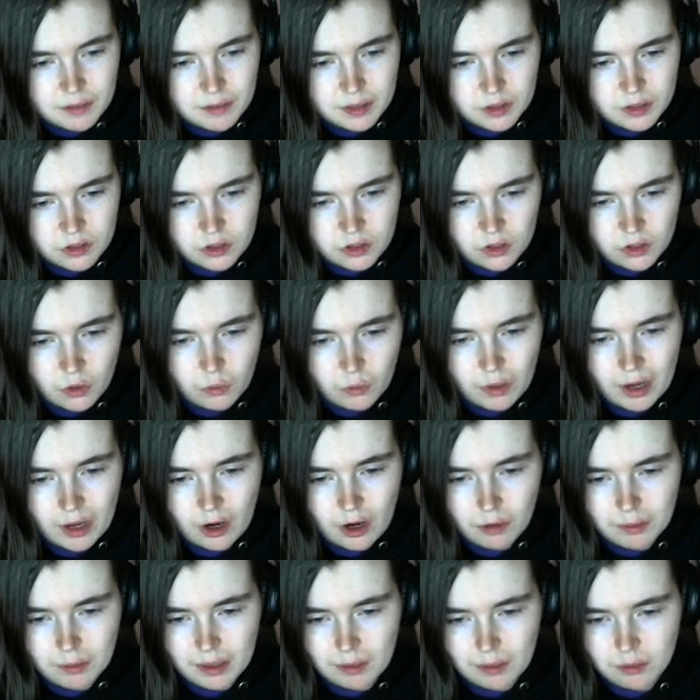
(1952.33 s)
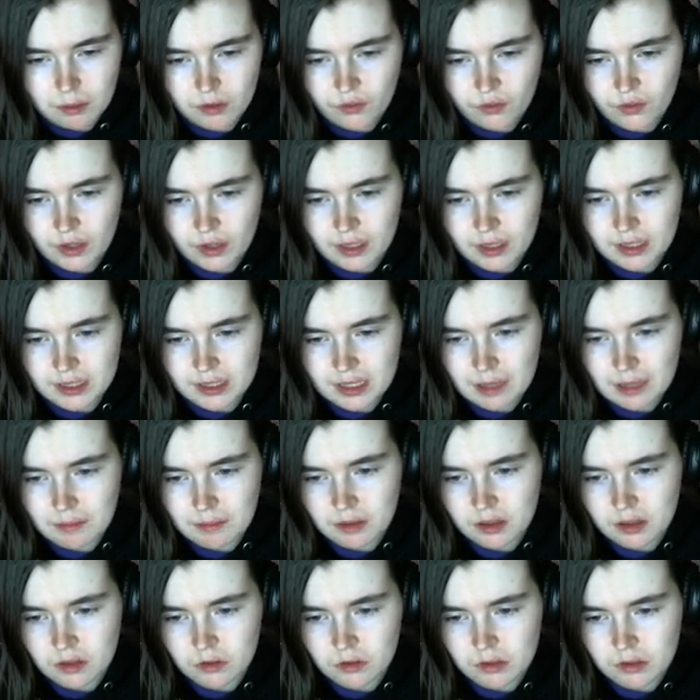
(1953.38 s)
There's no way I'll be able to find the same
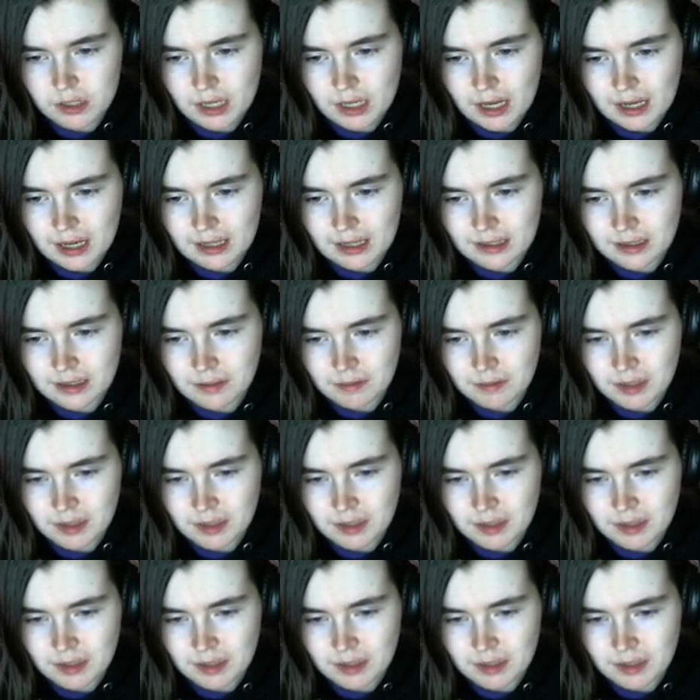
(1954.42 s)
enthusiasm